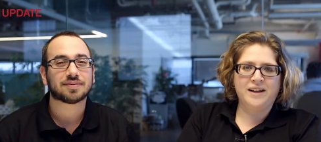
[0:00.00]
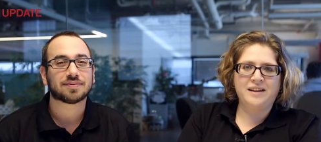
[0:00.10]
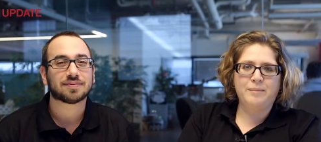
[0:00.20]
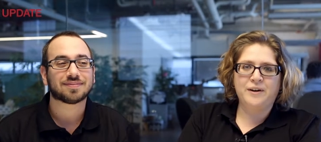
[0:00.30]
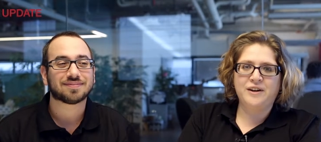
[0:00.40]
Speaker 1: Weekly
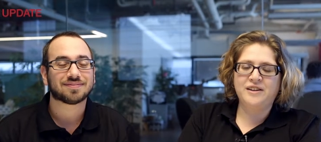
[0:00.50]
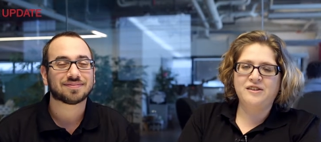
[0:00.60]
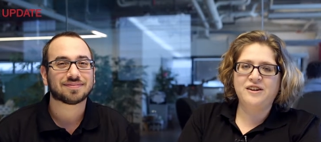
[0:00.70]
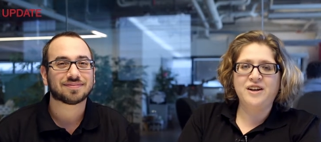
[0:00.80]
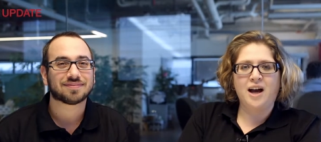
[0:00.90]
Burn and
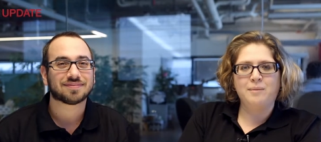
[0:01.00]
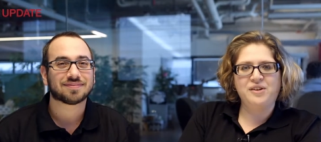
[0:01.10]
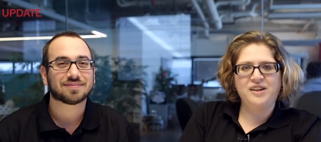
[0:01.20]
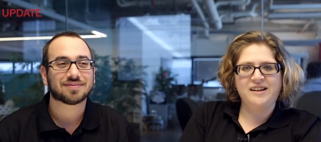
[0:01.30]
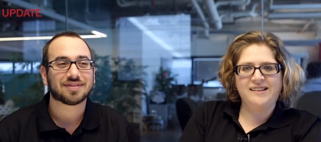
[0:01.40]
Turn. I'm
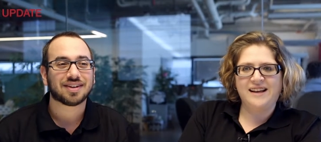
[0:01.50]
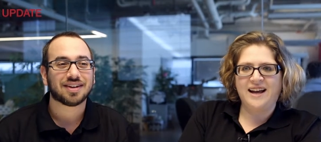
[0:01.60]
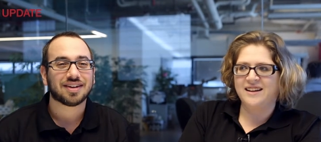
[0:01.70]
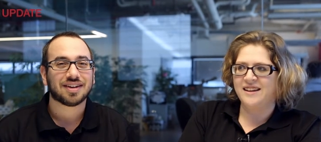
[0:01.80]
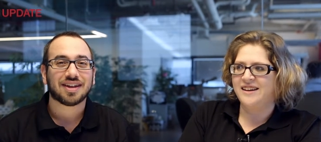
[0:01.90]
Shira
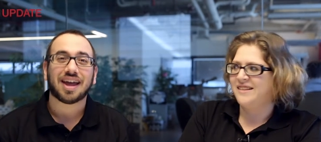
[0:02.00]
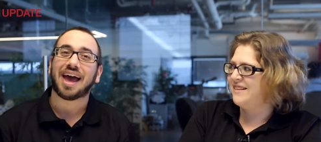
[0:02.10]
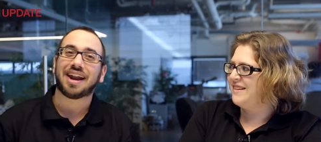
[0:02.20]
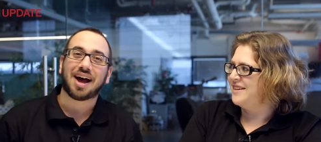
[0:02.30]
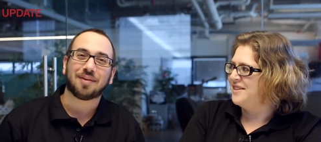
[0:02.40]
Stiglitz.
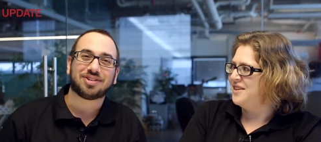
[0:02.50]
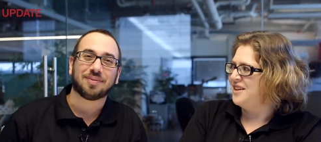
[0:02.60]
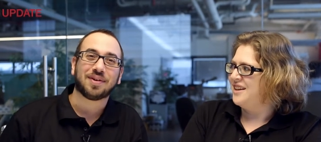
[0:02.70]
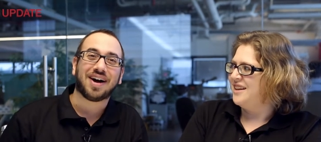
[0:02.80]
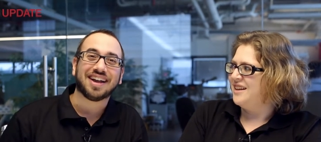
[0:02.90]
Speaker 2: And I'm
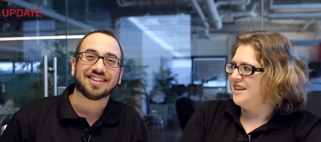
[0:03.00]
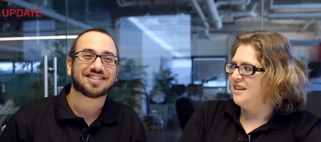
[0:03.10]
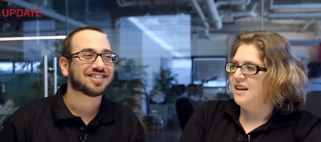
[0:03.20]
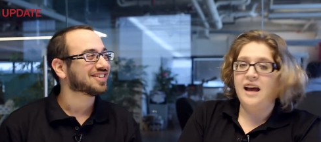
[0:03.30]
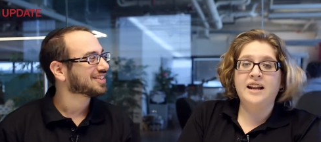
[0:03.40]
Shimmy
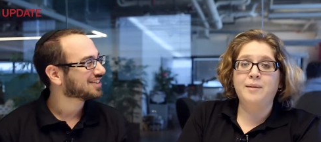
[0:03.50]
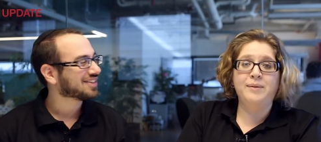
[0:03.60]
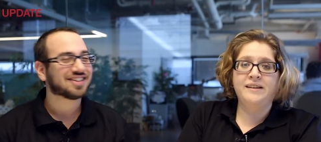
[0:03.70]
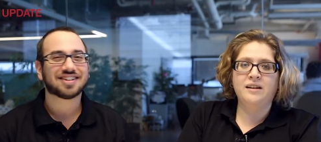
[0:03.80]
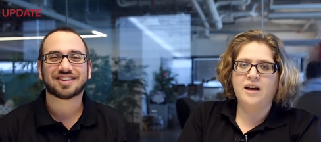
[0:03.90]
Weiss.
Speaker 1: And I'm
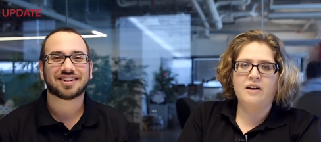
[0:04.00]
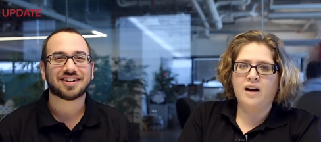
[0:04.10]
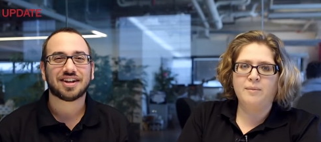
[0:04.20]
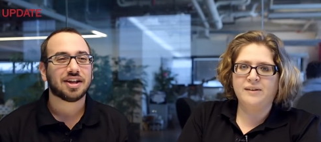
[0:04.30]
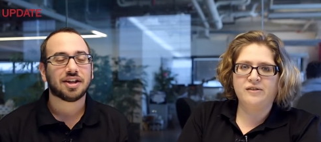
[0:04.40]
still not
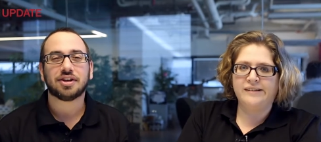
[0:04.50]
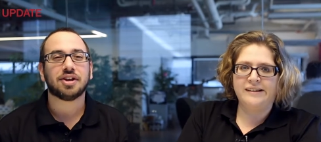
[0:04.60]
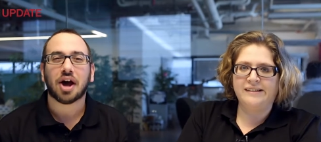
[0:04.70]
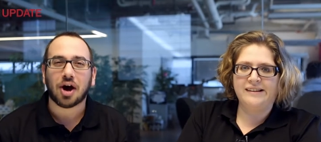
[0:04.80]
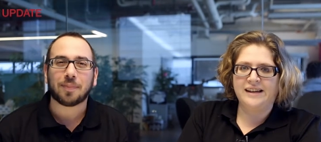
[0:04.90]
Robbie
Speaker 2: Straczynski.
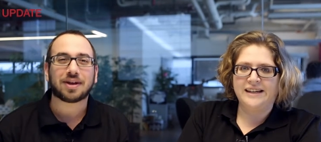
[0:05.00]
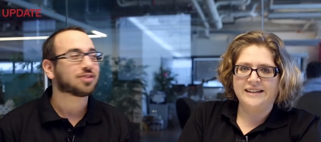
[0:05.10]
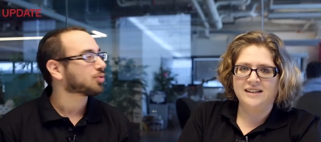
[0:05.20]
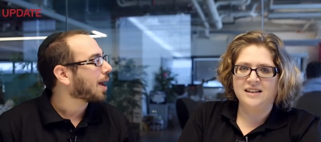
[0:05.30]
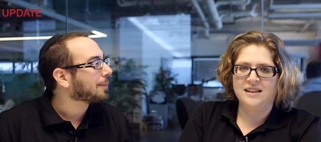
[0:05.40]
No, because
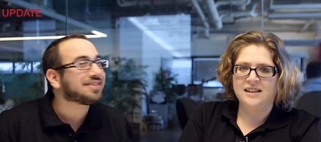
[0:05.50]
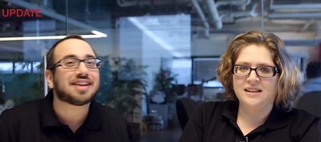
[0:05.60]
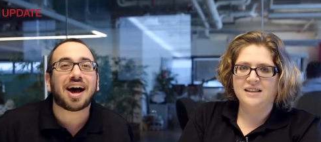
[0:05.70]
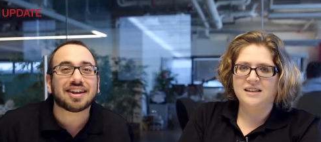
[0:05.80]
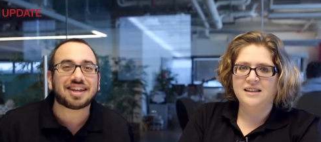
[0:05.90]
Robbie's
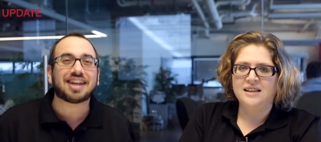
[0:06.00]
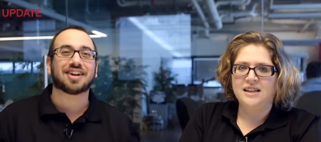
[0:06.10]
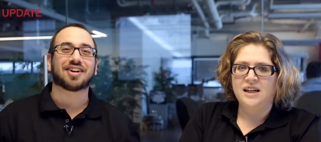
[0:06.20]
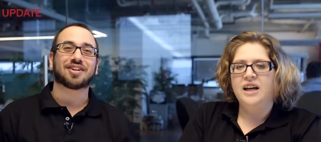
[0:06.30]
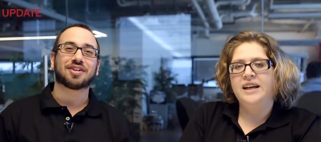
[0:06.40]
not
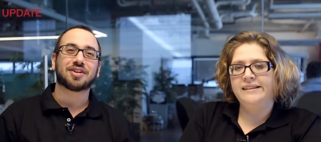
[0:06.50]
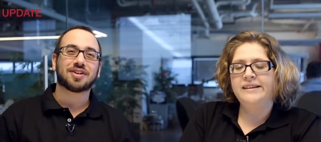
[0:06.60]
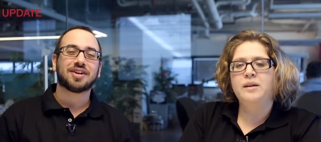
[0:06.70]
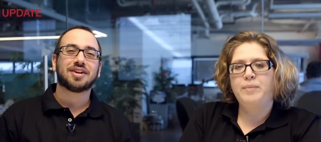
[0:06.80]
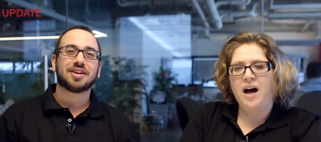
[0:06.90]
here.
Speaker 1: He's in
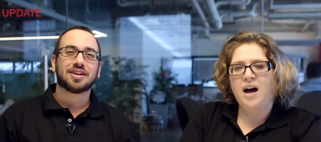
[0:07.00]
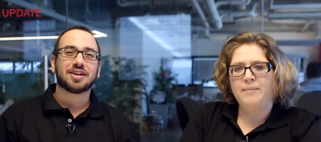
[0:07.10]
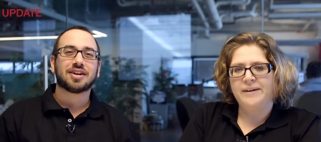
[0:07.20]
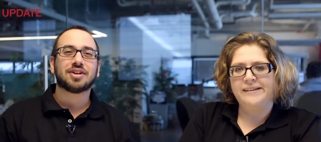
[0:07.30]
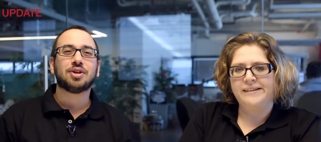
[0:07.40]
the
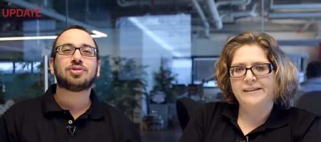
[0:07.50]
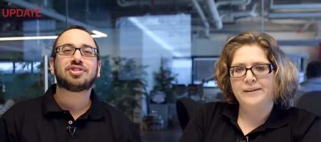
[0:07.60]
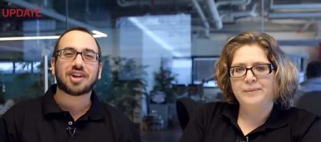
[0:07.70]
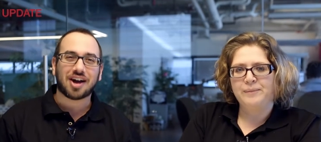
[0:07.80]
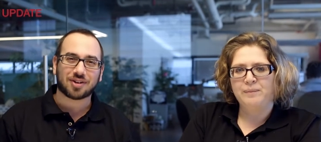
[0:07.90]
Bahamas.
Speaker 2: You
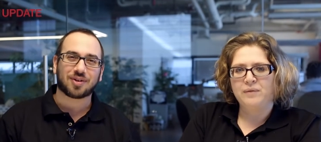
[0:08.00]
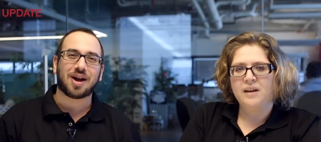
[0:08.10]
suck,